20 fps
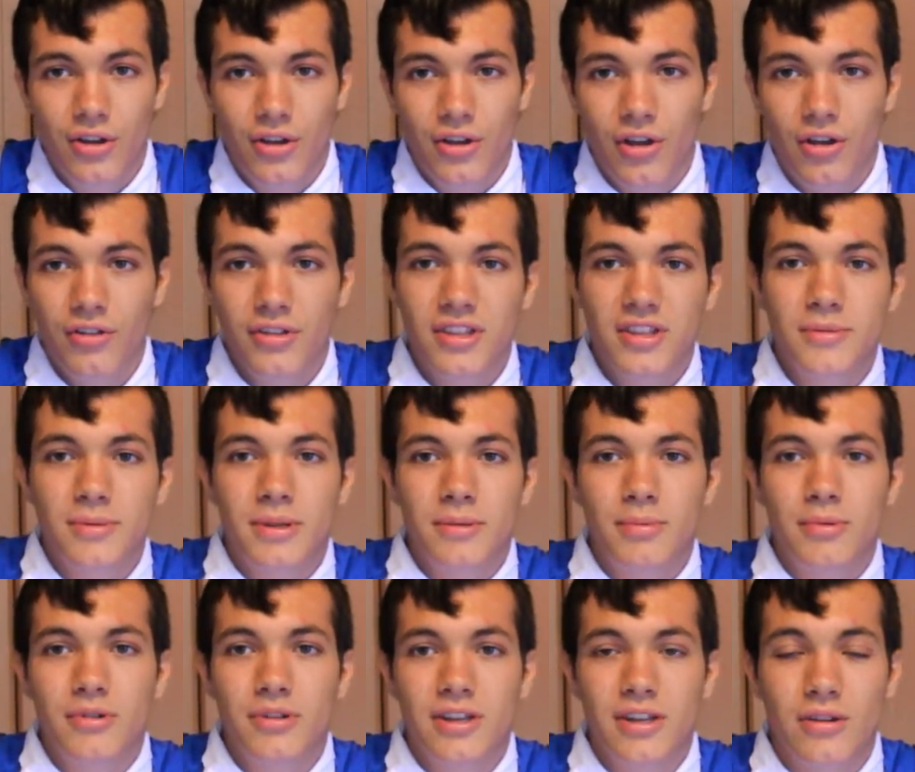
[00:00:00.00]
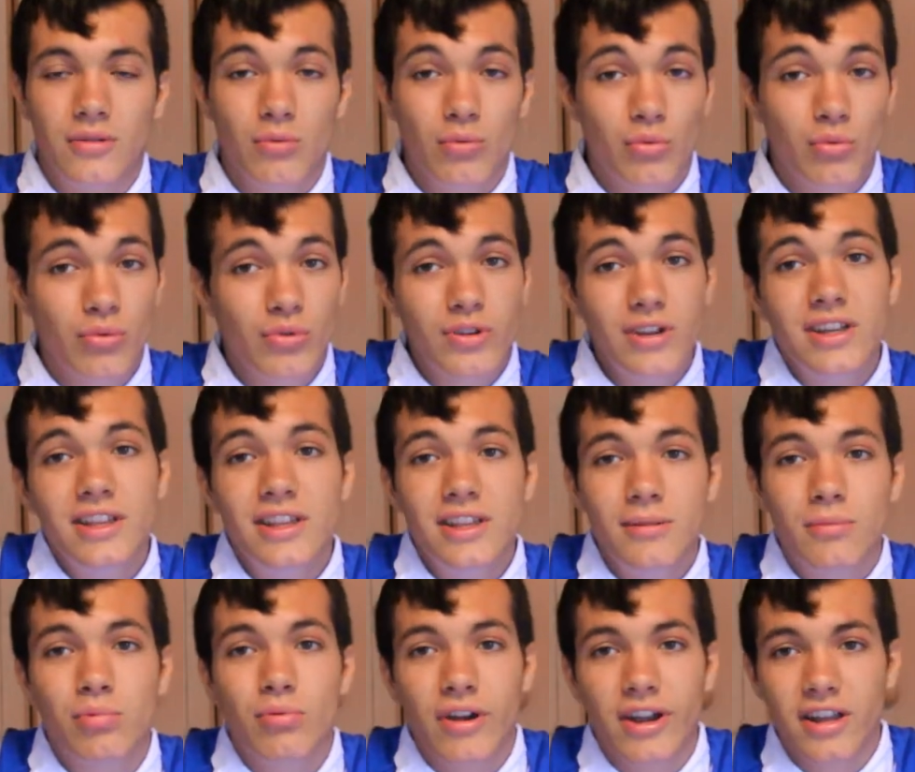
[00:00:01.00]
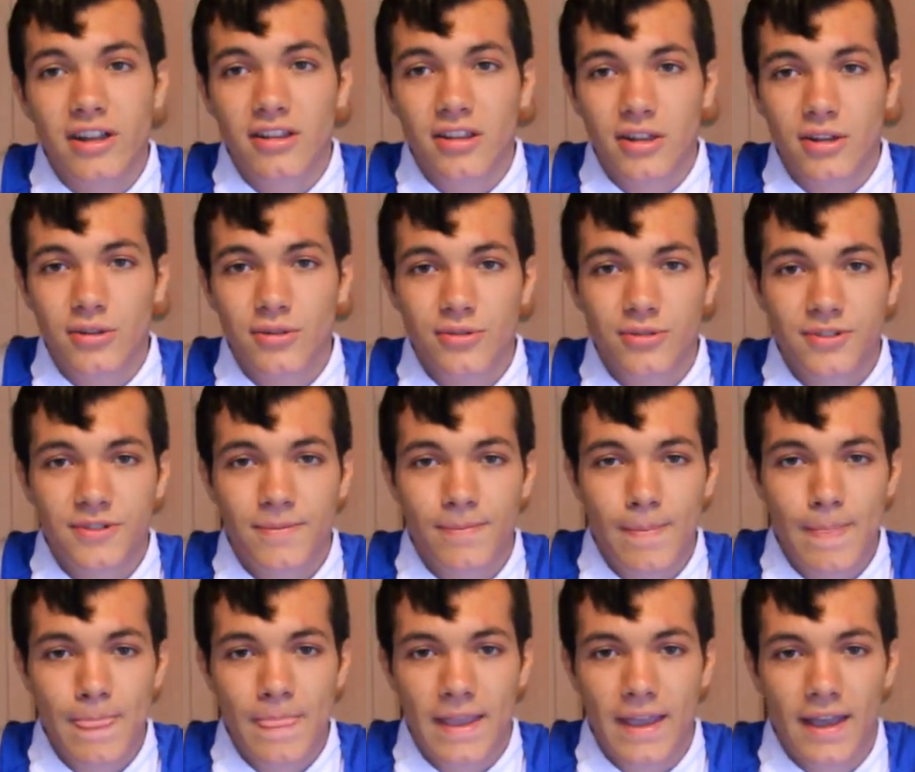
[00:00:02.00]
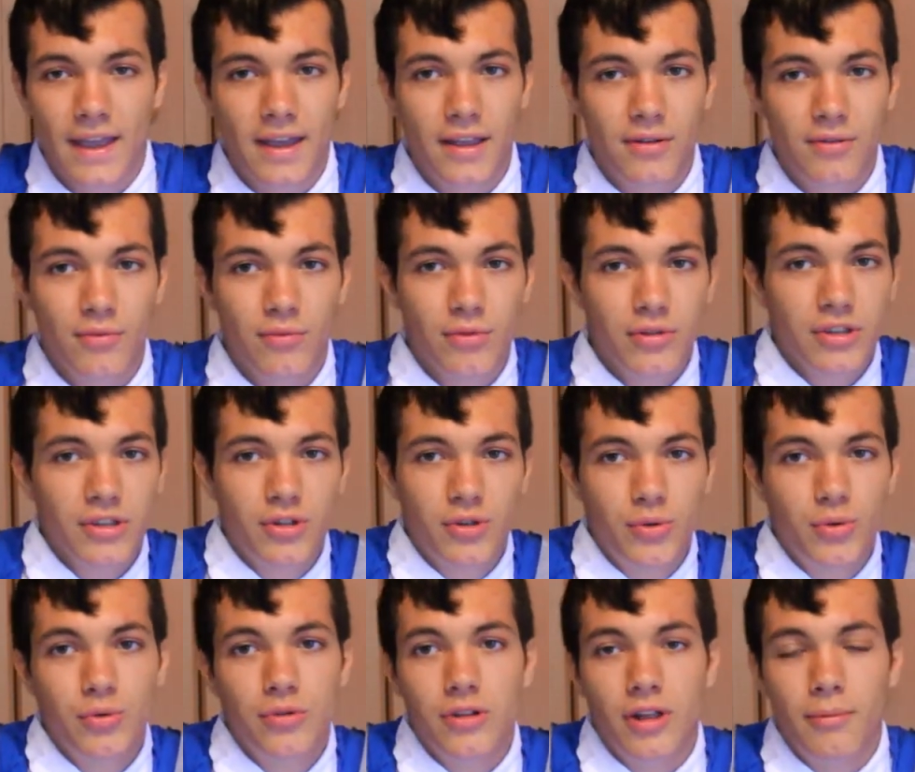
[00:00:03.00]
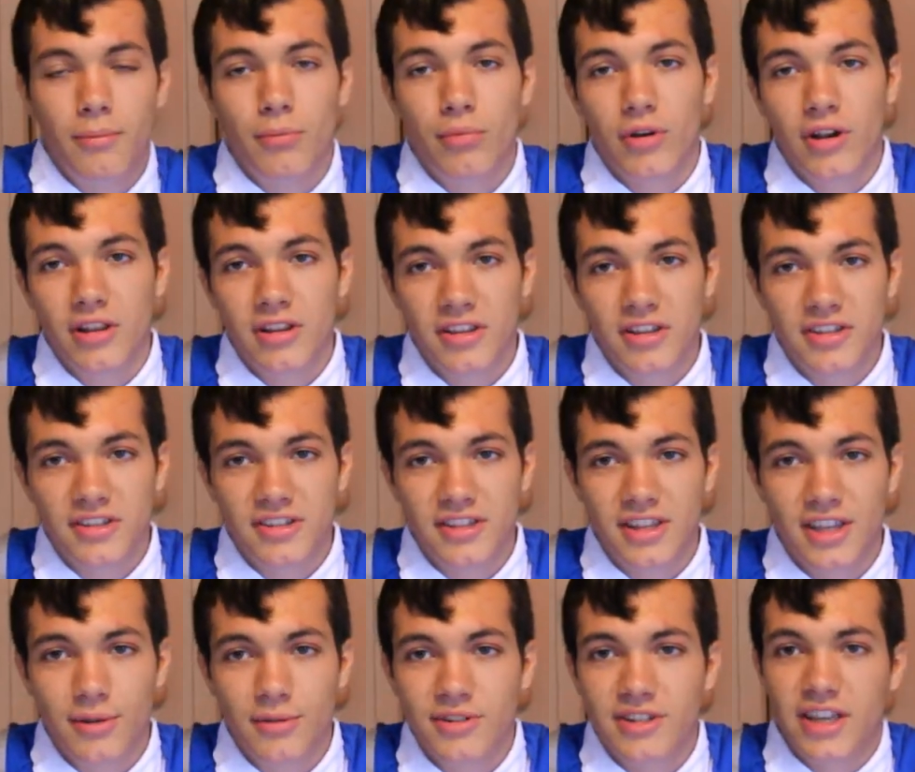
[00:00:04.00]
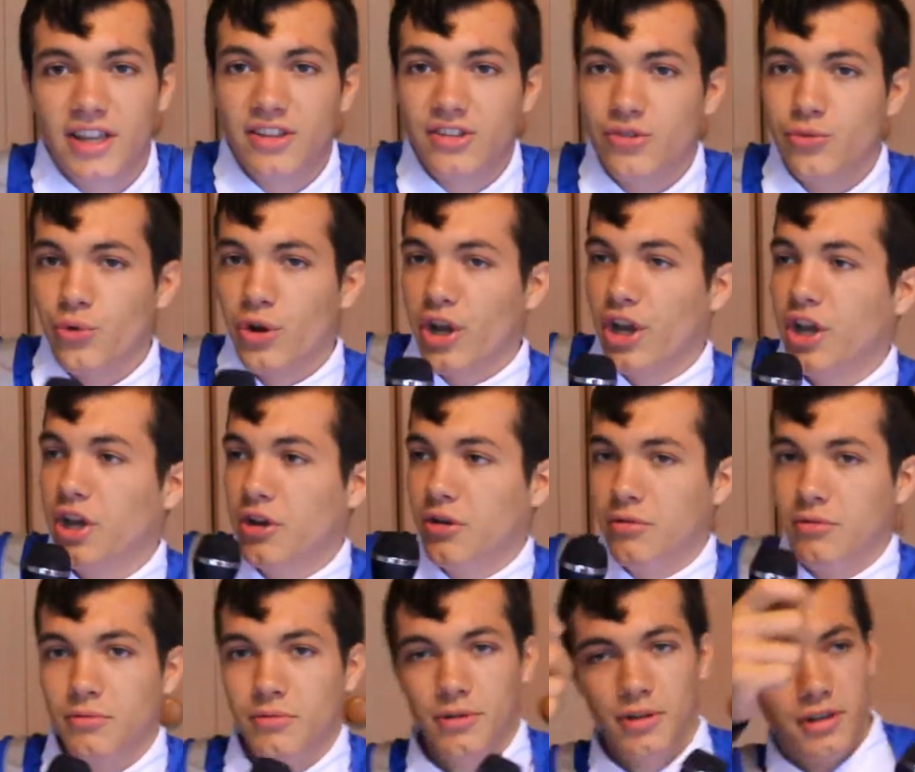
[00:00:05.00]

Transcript: all these people in really bright clothes and really cool umbrellas, and they would dance around,